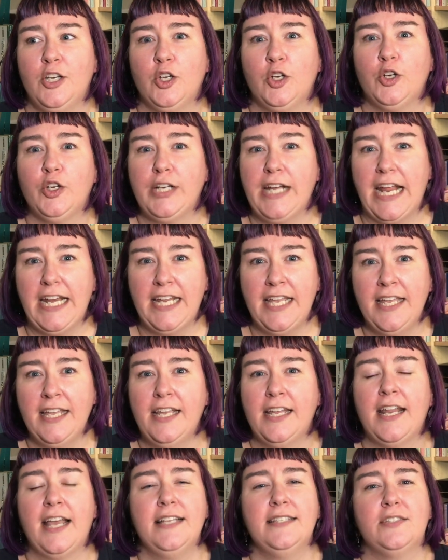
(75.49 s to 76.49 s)
creating,
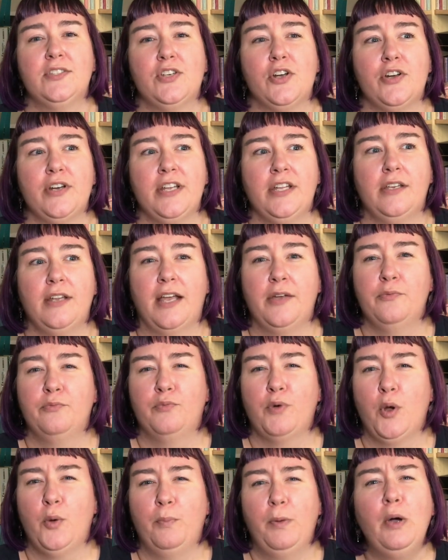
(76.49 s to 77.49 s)
and I'd started, I
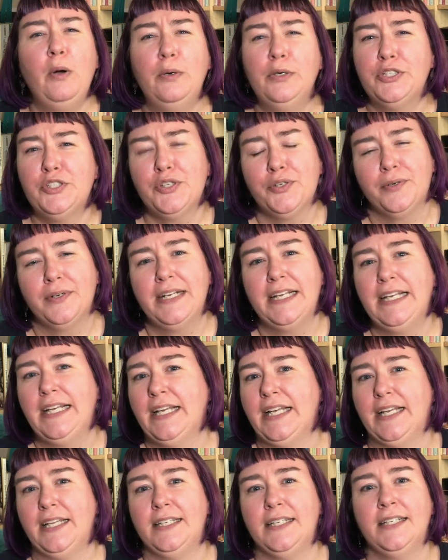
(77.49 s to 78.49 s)
wrote poetry
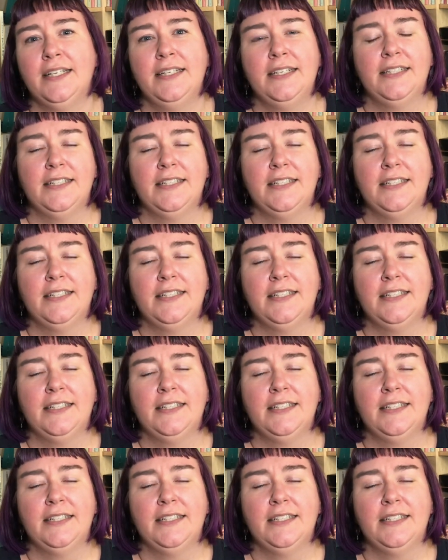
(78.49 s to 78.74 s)
and